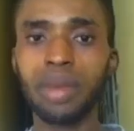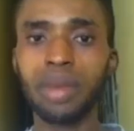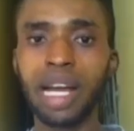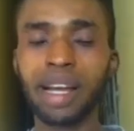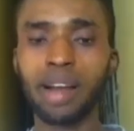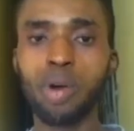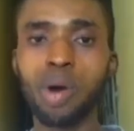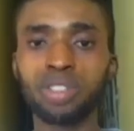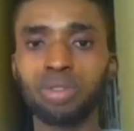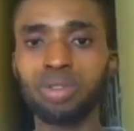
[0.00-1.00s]
I can
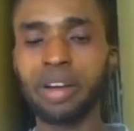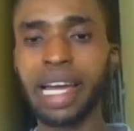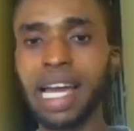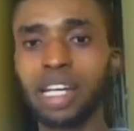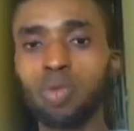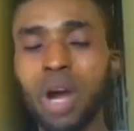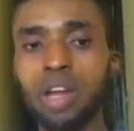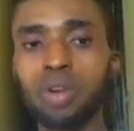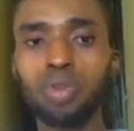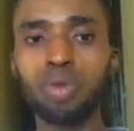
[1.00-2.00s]
add while
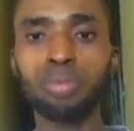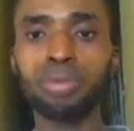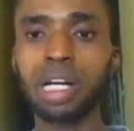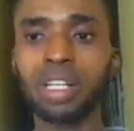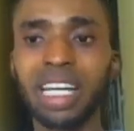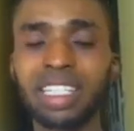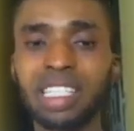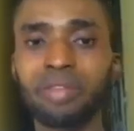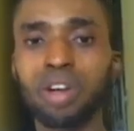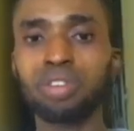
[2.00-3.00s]
loop and other things
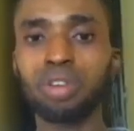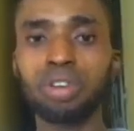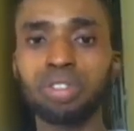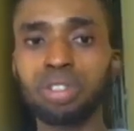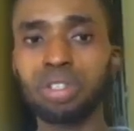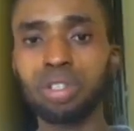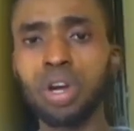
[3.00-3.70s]
for it to continue